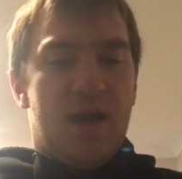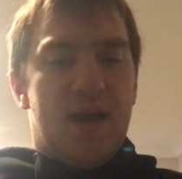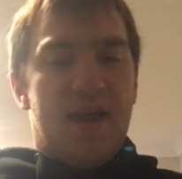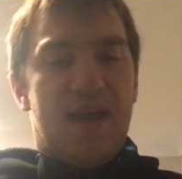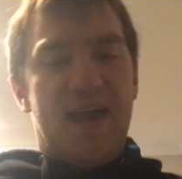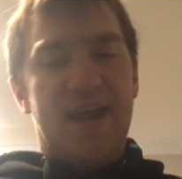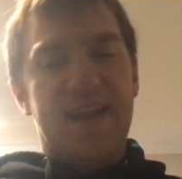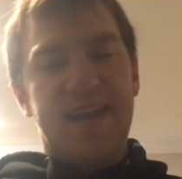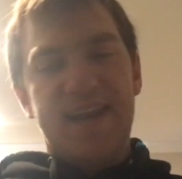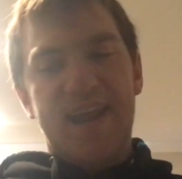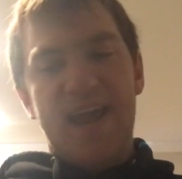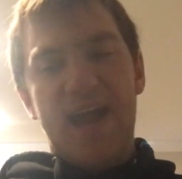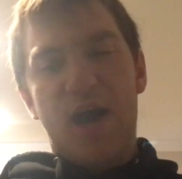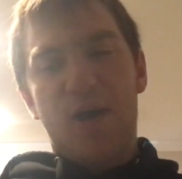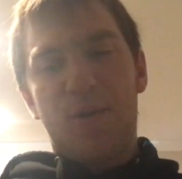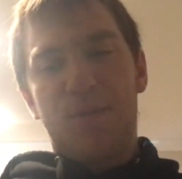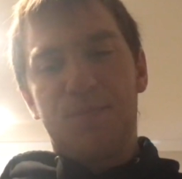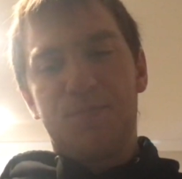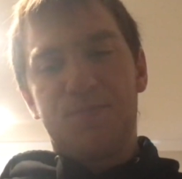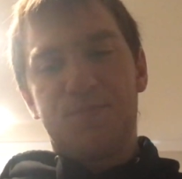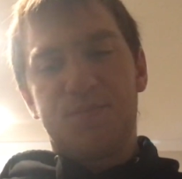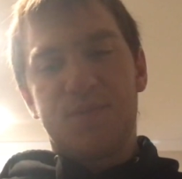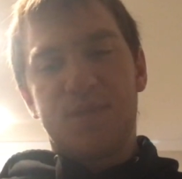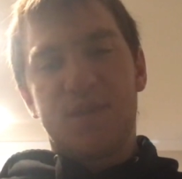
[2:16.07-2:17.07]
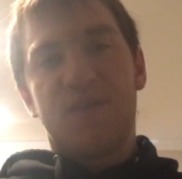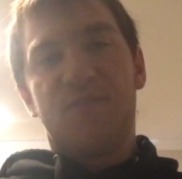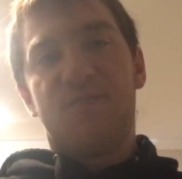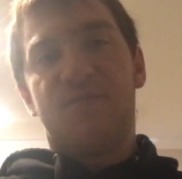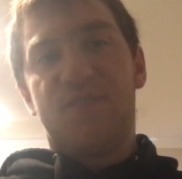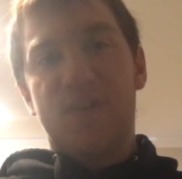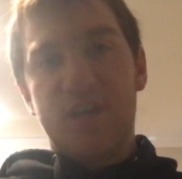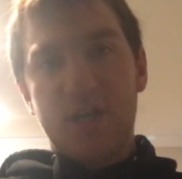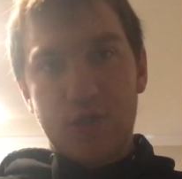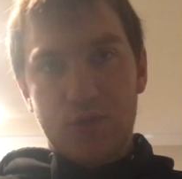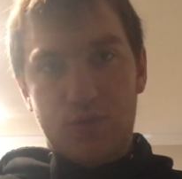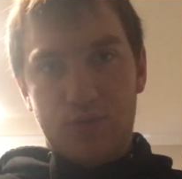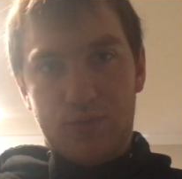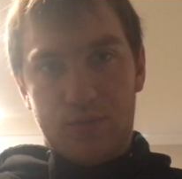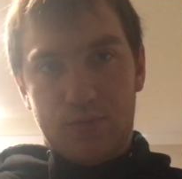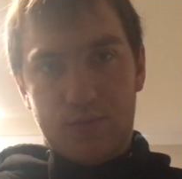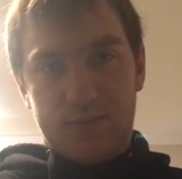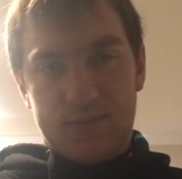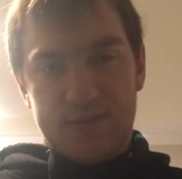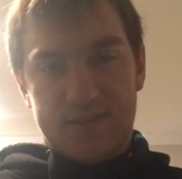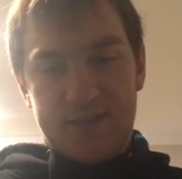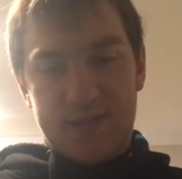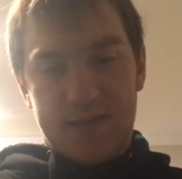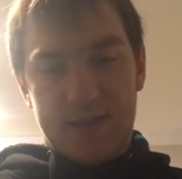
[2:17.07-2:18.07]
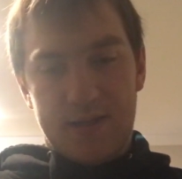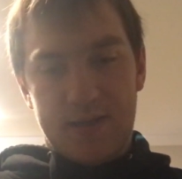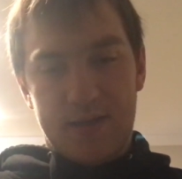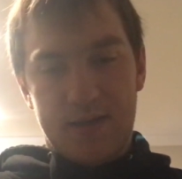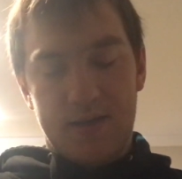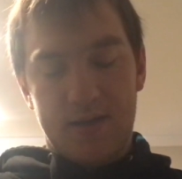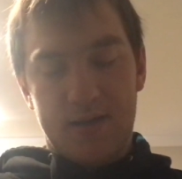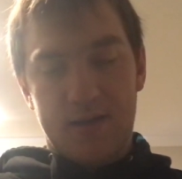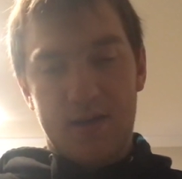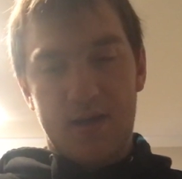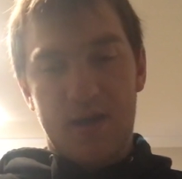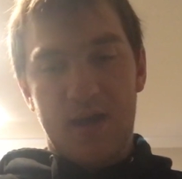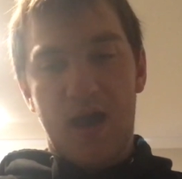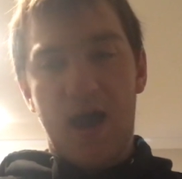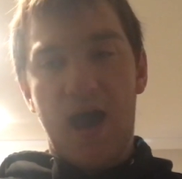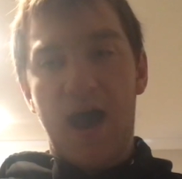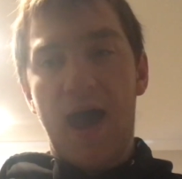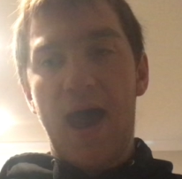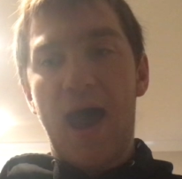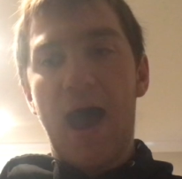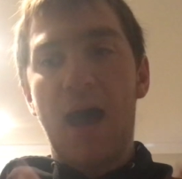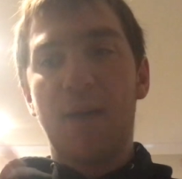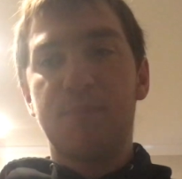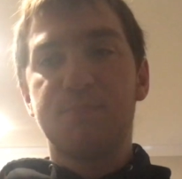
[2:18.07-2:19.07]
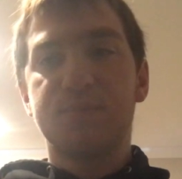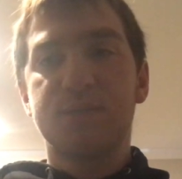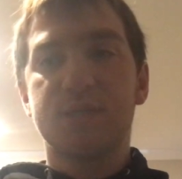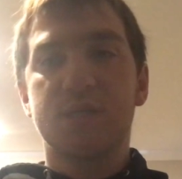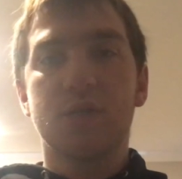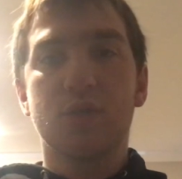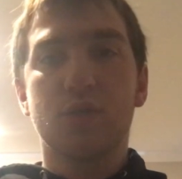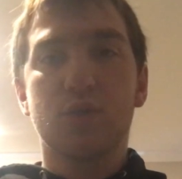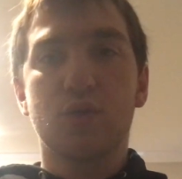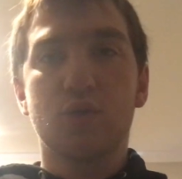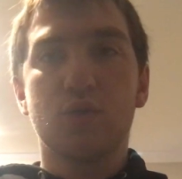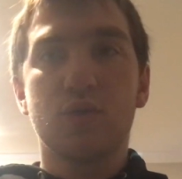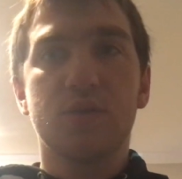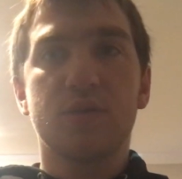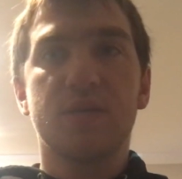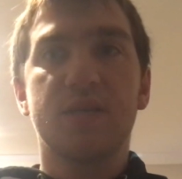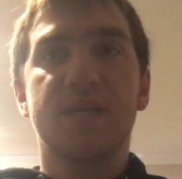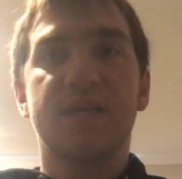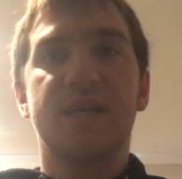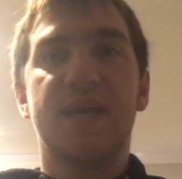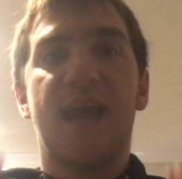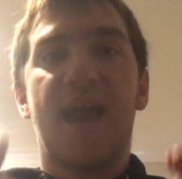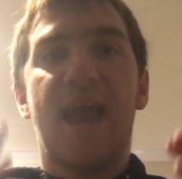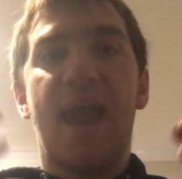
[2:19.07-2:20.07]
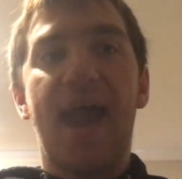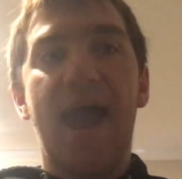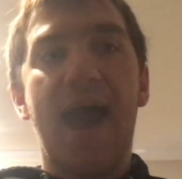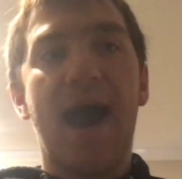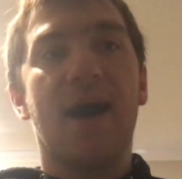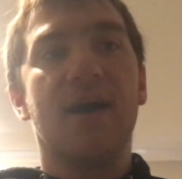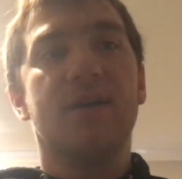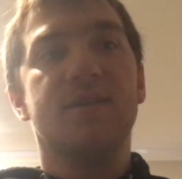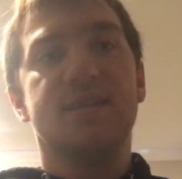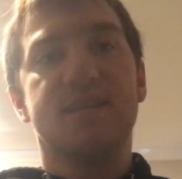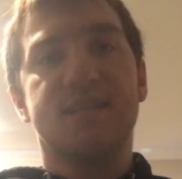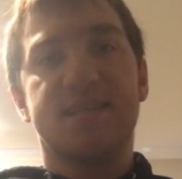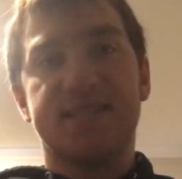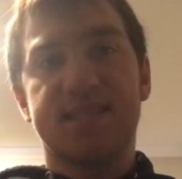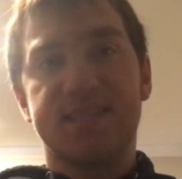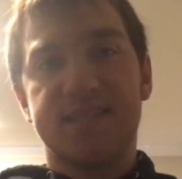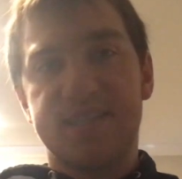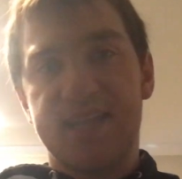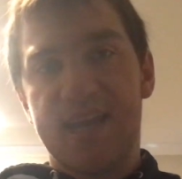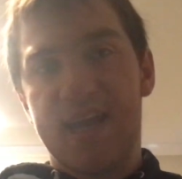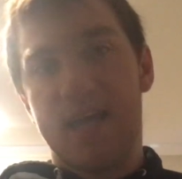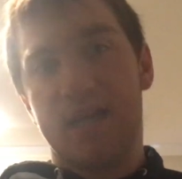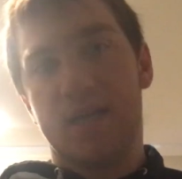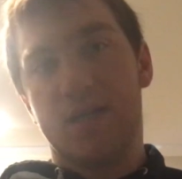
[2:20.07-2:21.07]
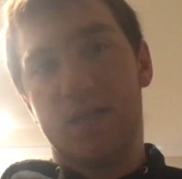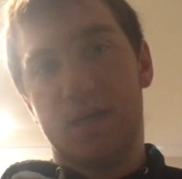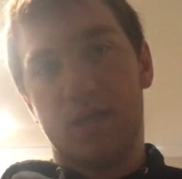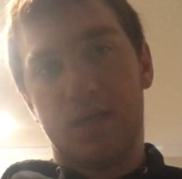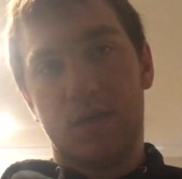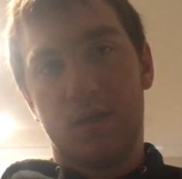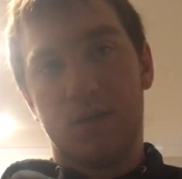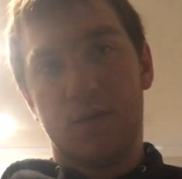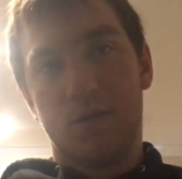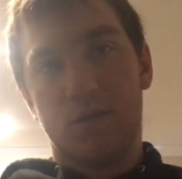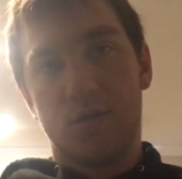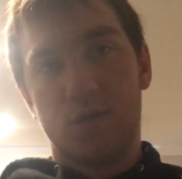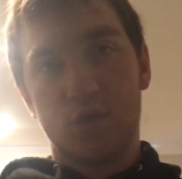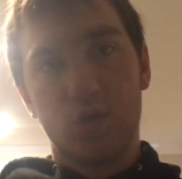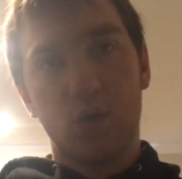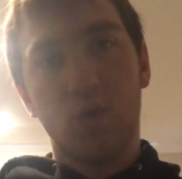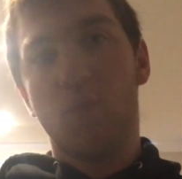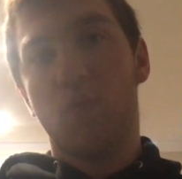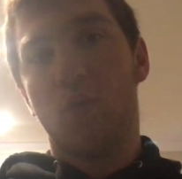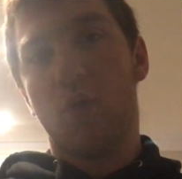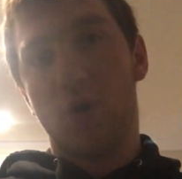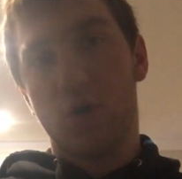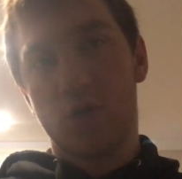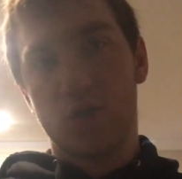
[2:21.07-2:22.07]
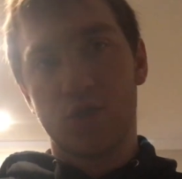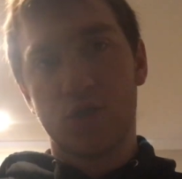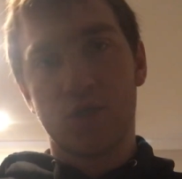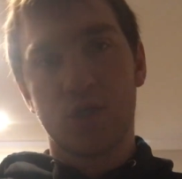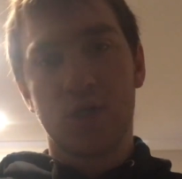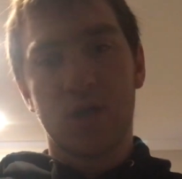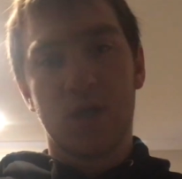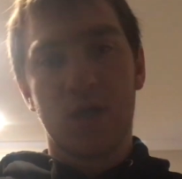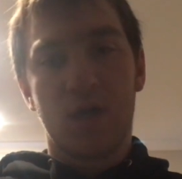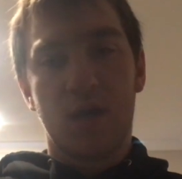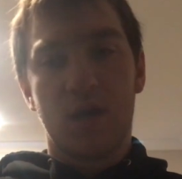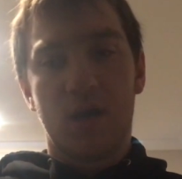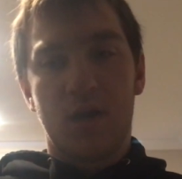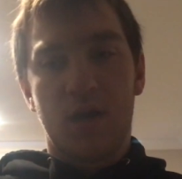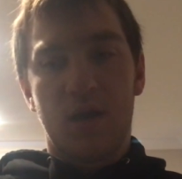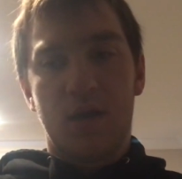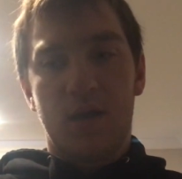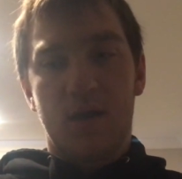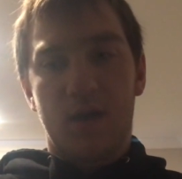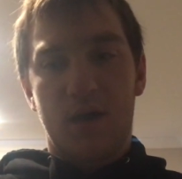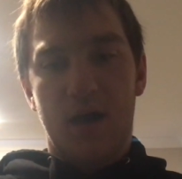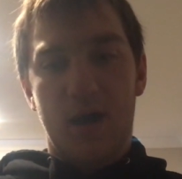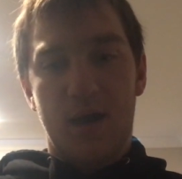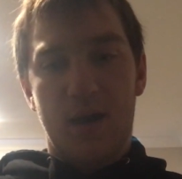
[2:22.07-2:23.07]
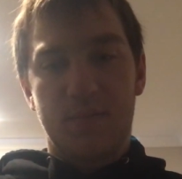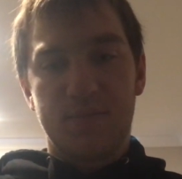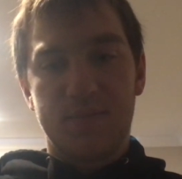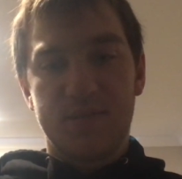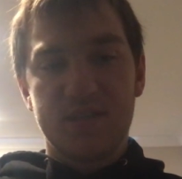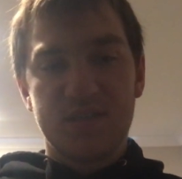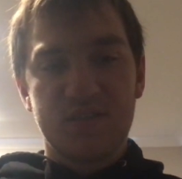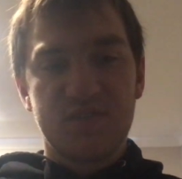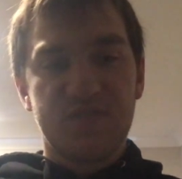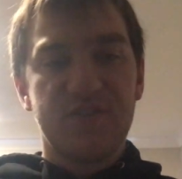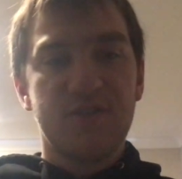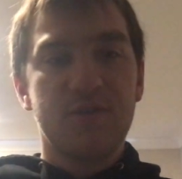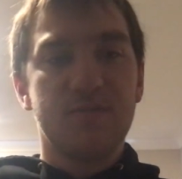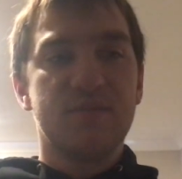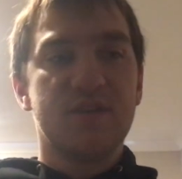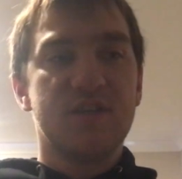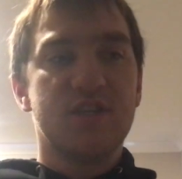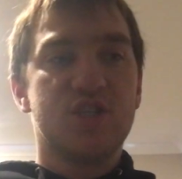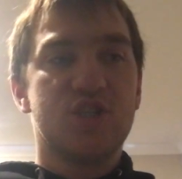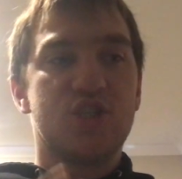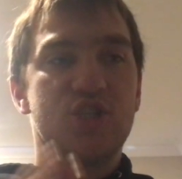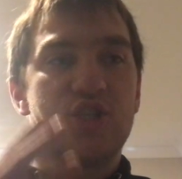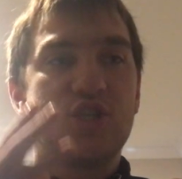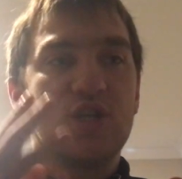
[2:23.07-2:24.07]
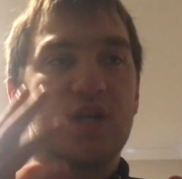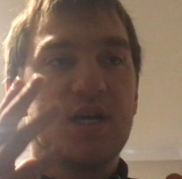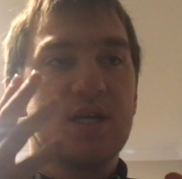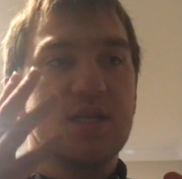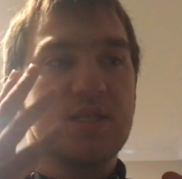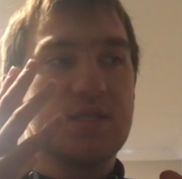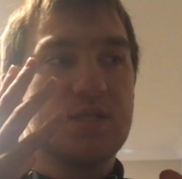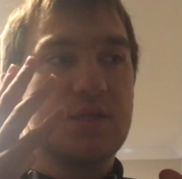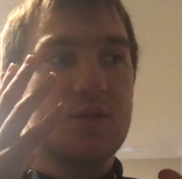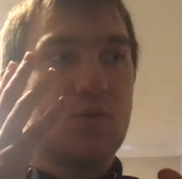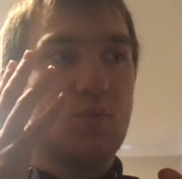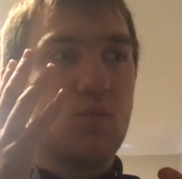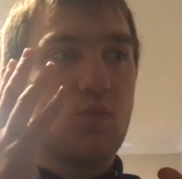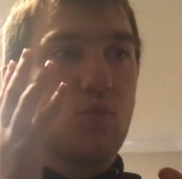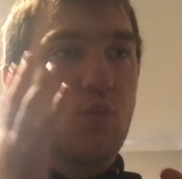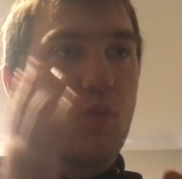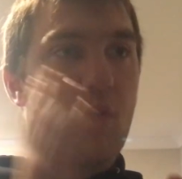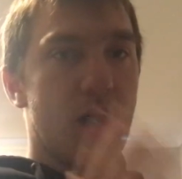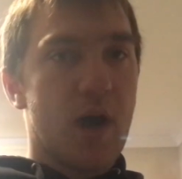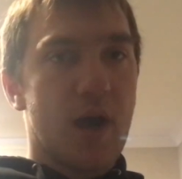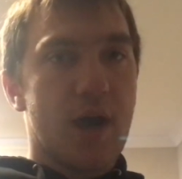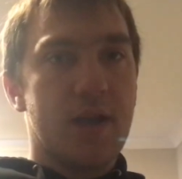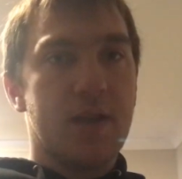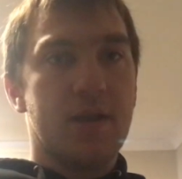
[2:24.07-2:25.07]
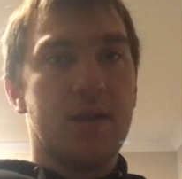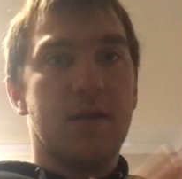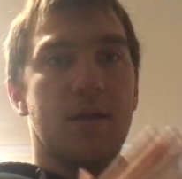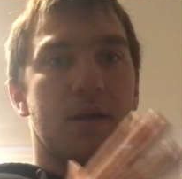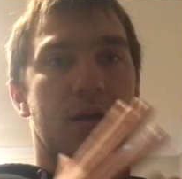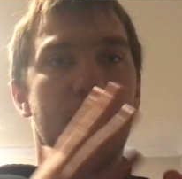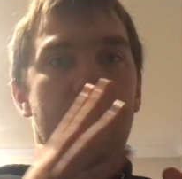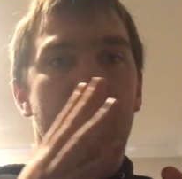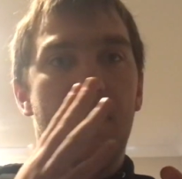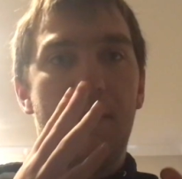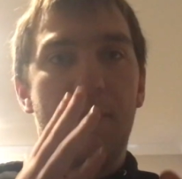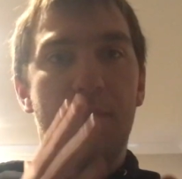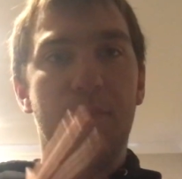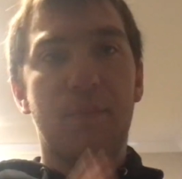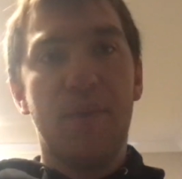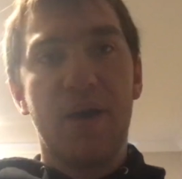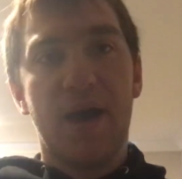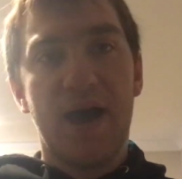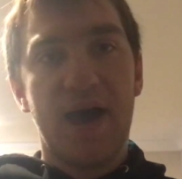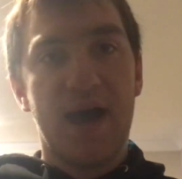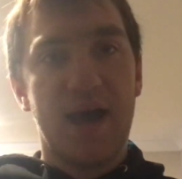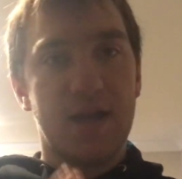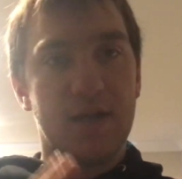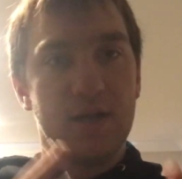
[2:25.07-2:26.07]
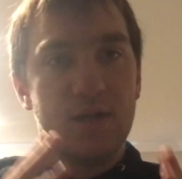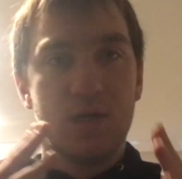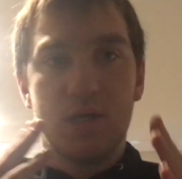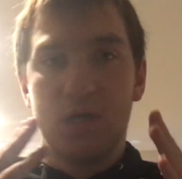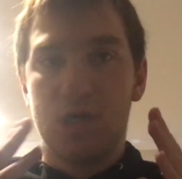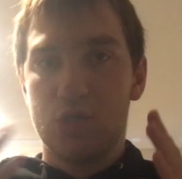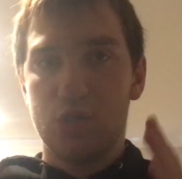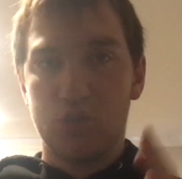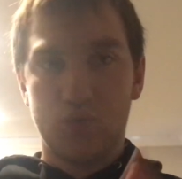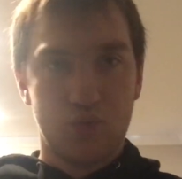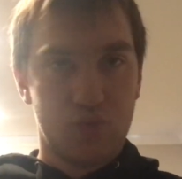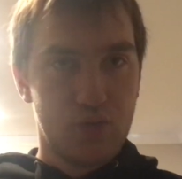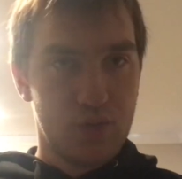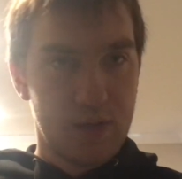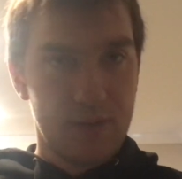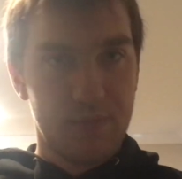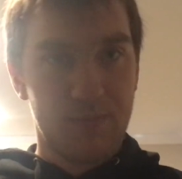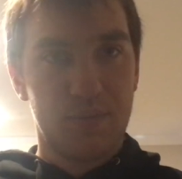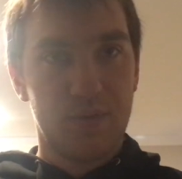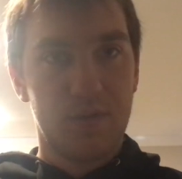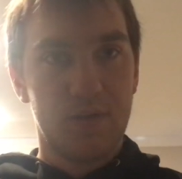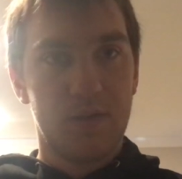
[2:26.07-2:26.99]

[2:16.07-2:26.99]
And now, the visuals are absolutely outstanding to watch. This film is just one bad trip